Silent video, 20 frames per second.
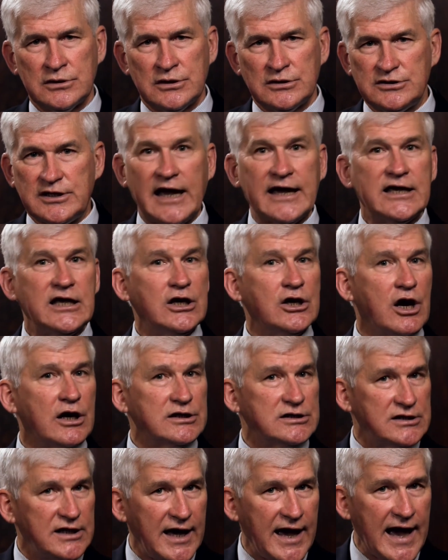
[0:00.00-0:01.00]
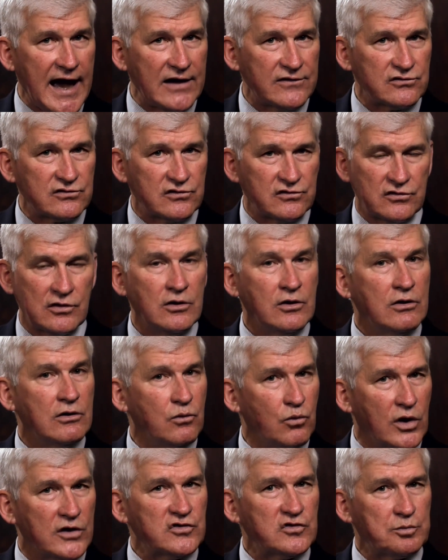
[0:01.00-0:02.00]
taking on tasks
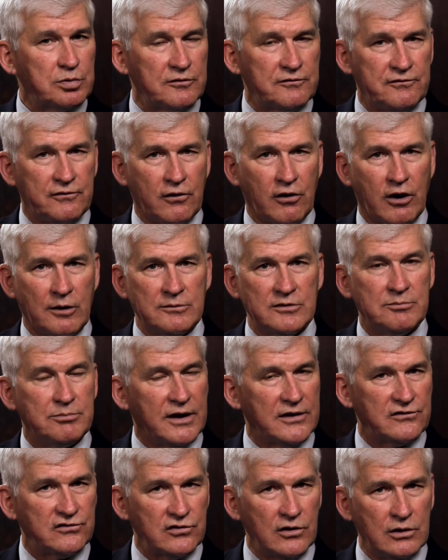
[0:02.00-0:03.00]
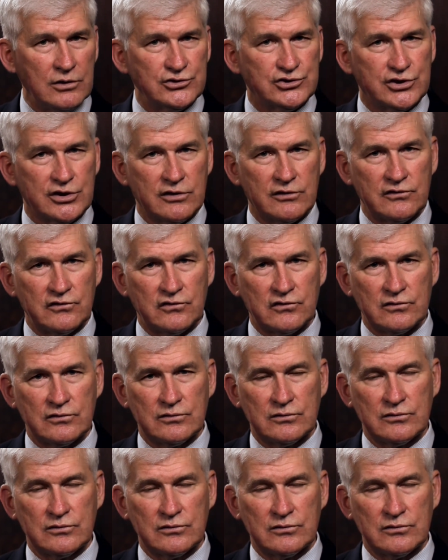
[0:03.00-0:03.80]
once performed by soldiers.